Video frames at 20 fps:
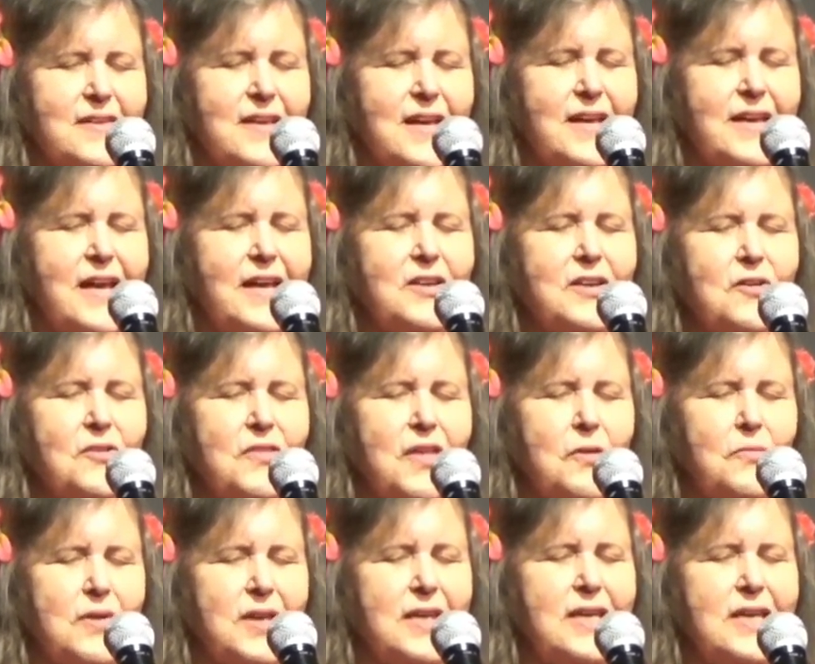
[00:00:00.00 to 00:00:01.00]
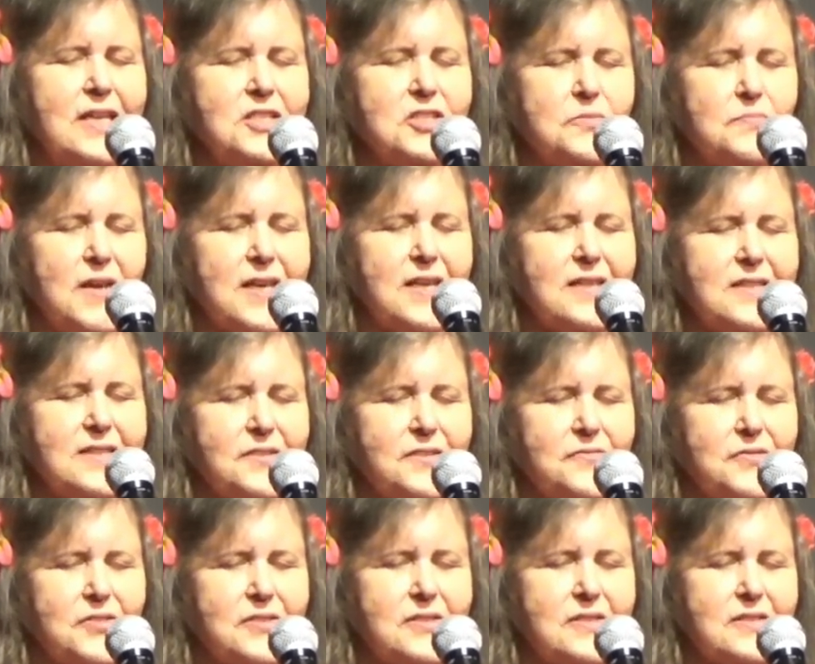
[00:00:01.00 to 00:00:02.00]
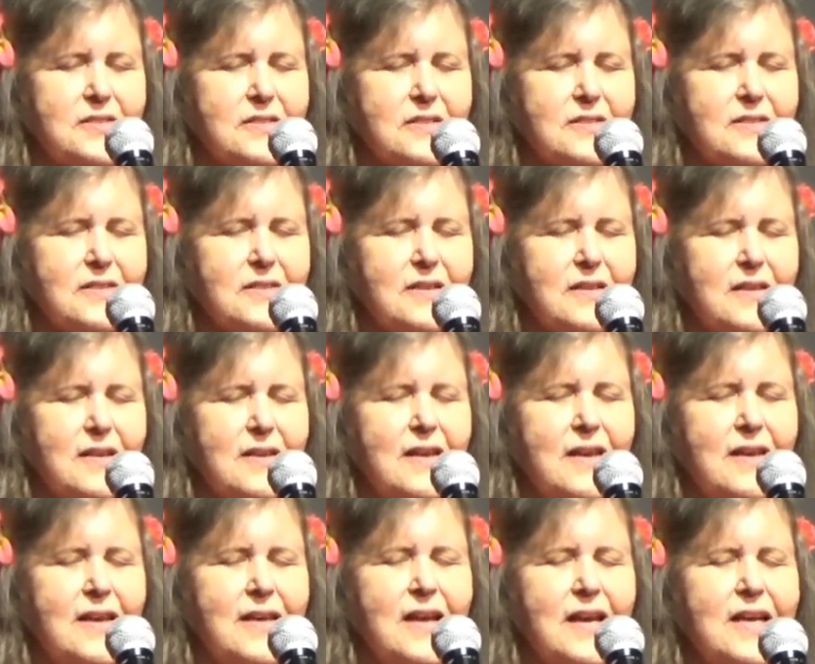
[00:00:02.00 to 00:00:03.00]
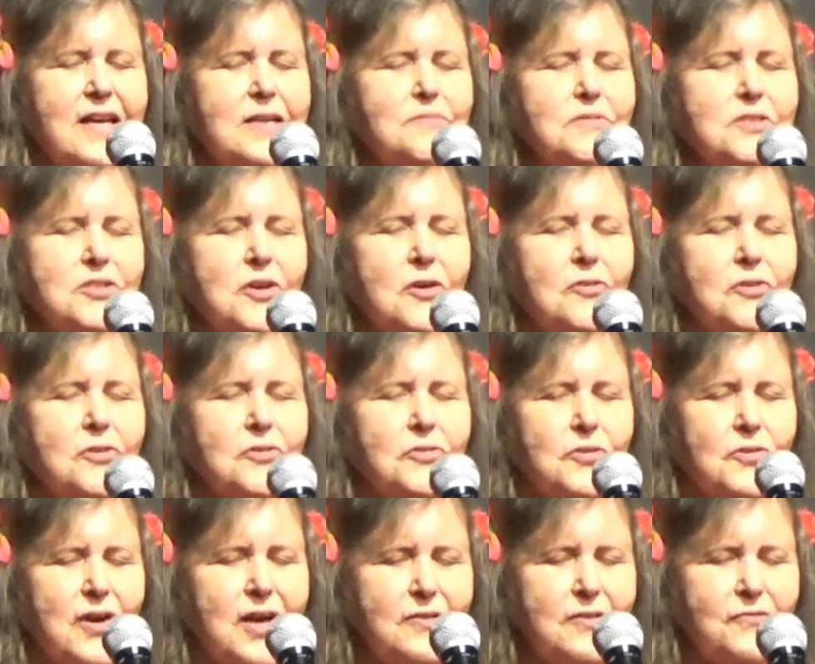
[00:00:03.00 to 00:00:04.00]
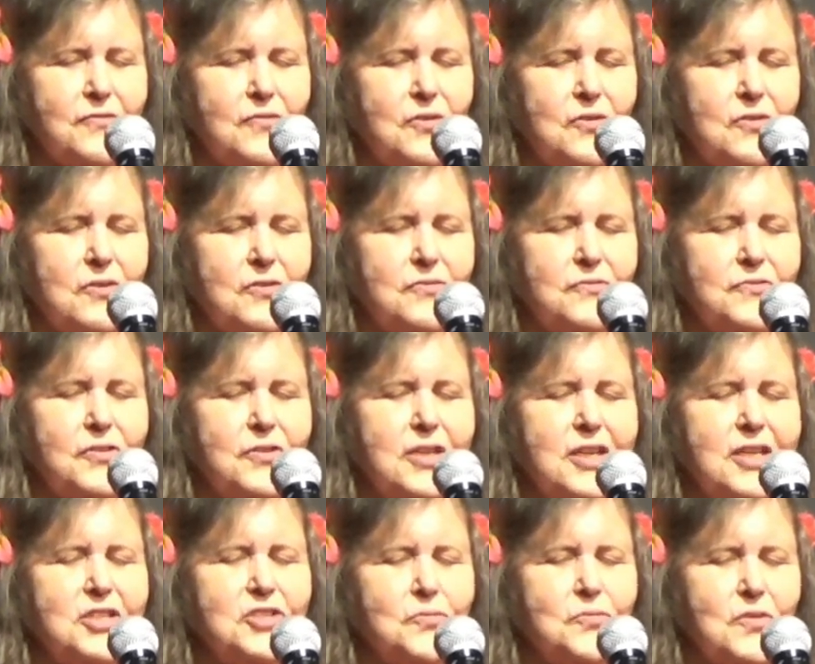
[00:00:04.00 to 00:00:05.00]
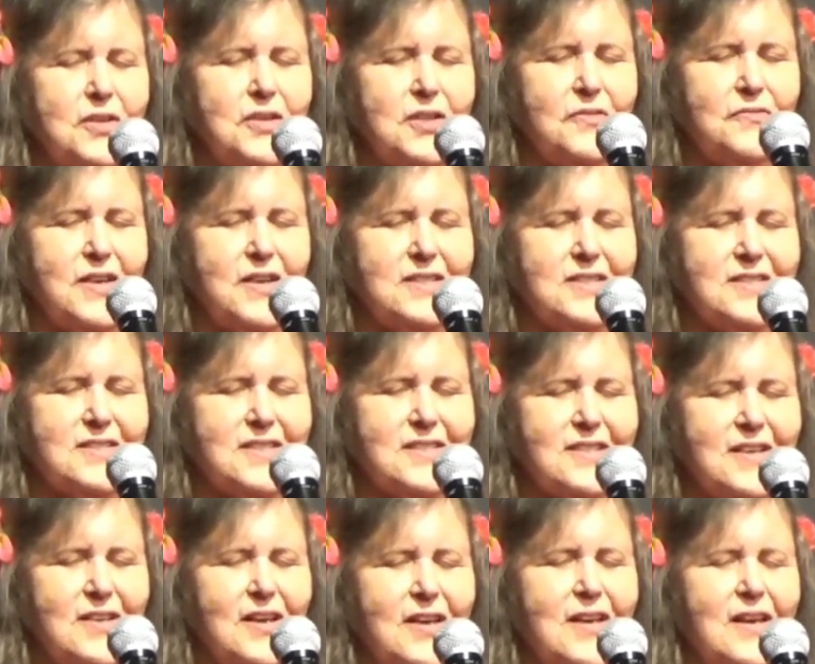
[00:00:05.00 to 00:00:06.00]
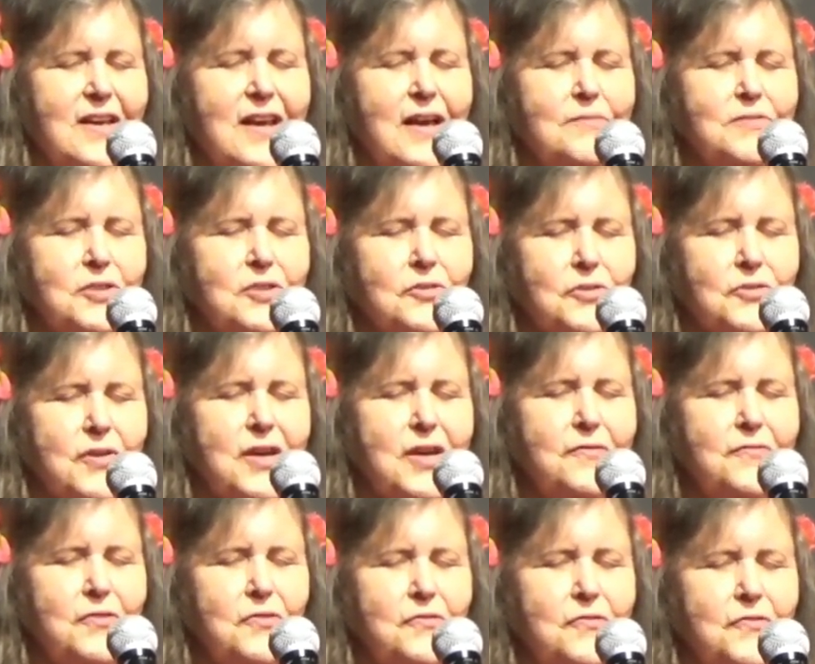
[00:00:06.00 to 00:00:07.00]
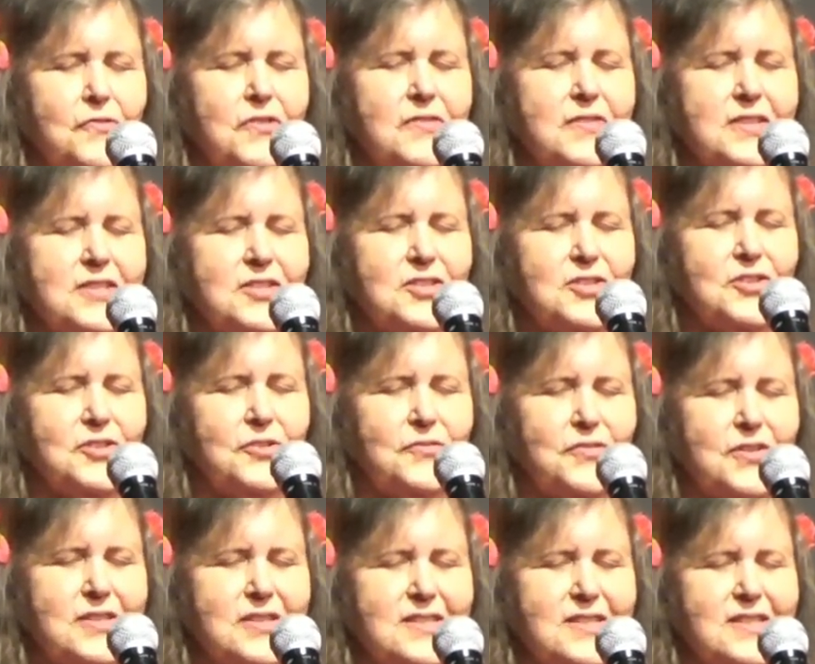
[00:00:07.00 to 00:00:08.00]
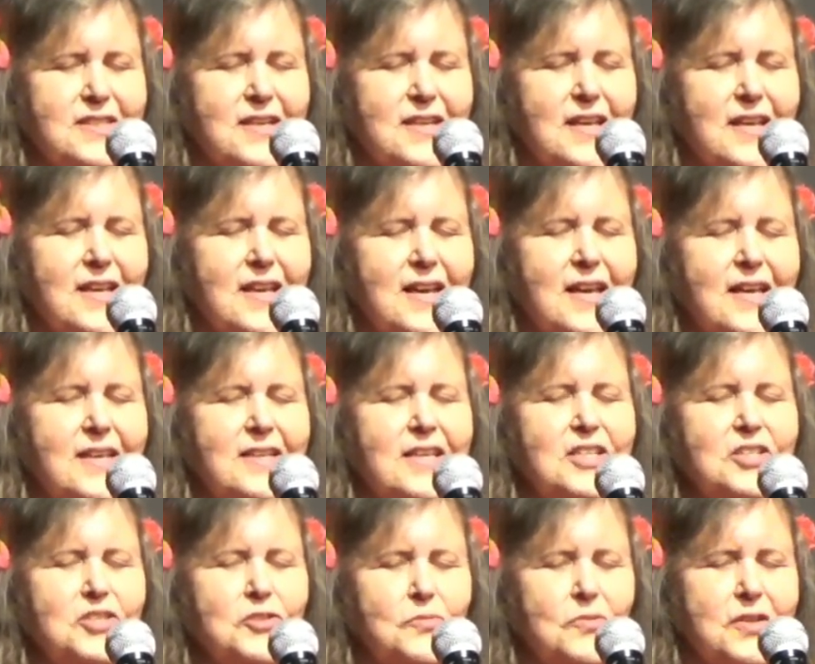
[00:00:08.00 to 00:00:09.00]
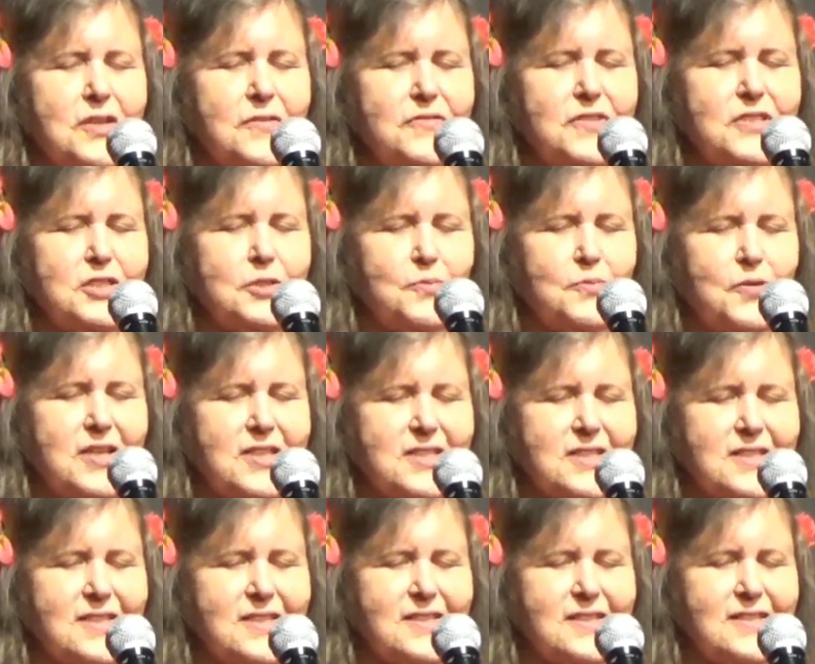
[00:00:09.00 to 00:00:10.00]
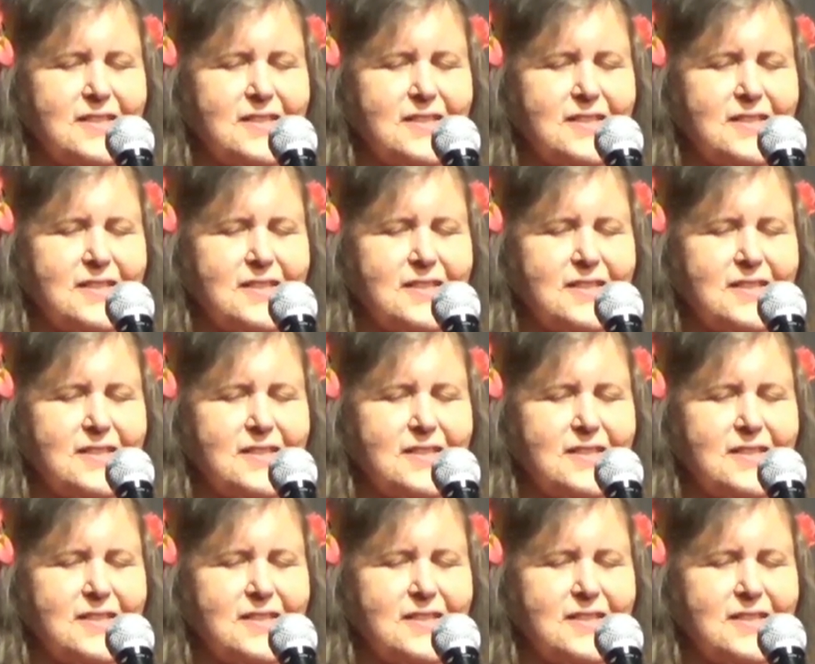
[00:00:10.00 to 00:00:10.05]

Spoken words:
And I know that we each make a difference. And I am so grateful for each one of us. I'm so grateful for this service and each one of us present.